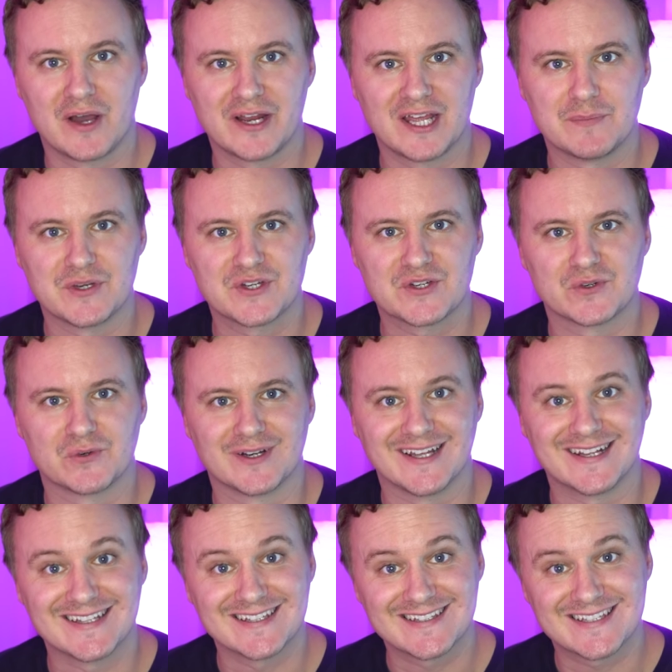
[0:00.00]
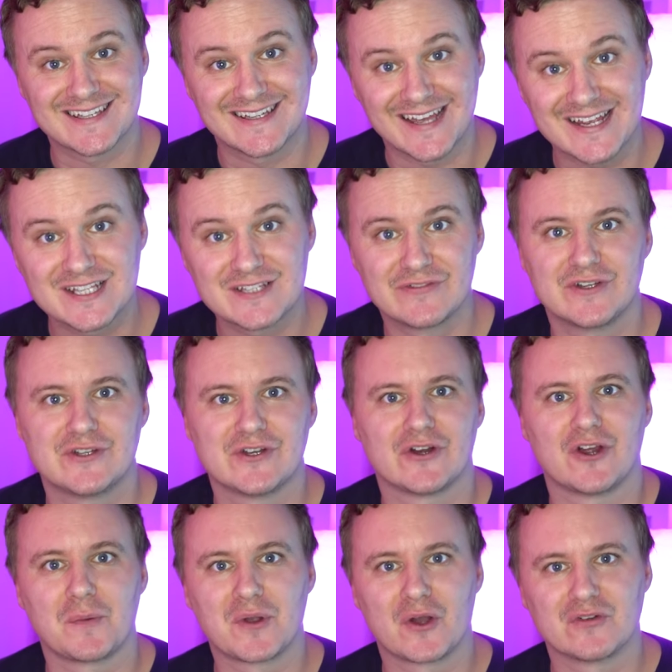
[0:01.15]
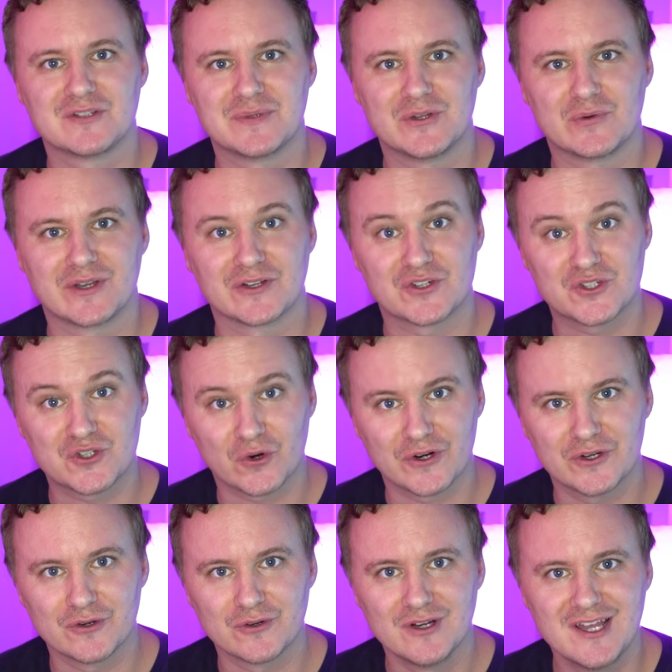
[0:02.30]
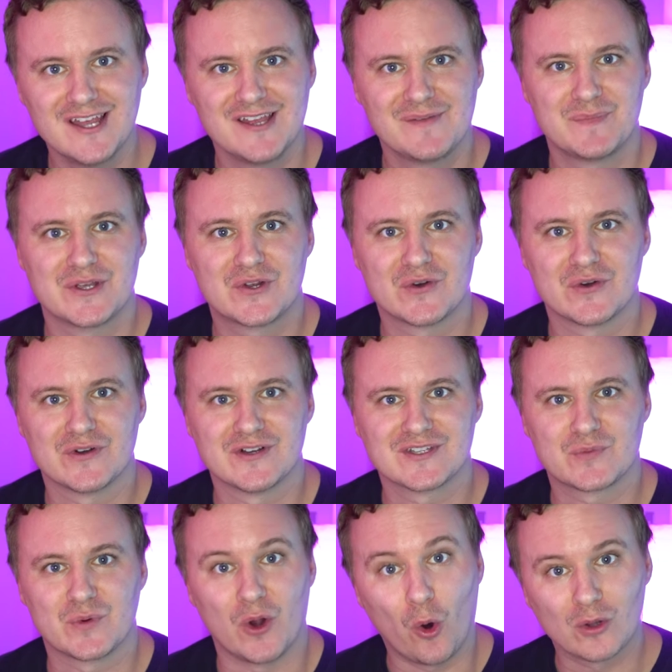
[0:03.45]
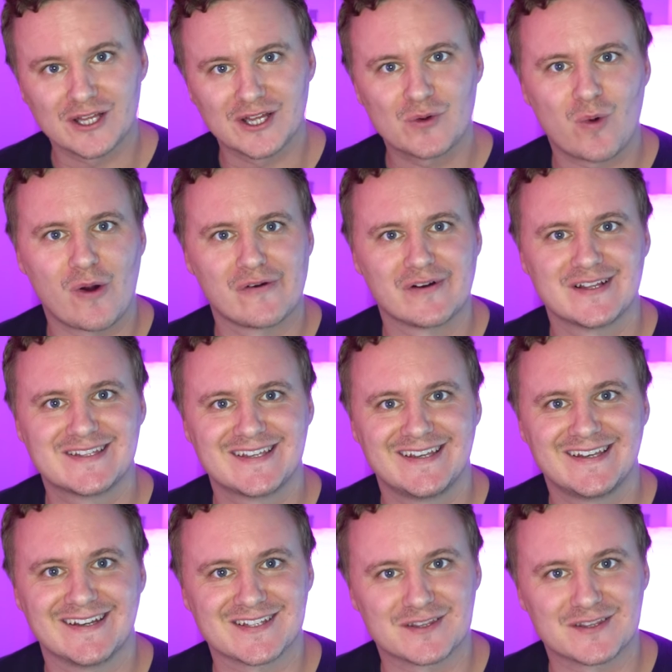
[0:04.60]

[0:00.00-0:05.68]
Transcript: My name is Sean and in today's video I'm going to be doing a tutorial because we're all in quarantine.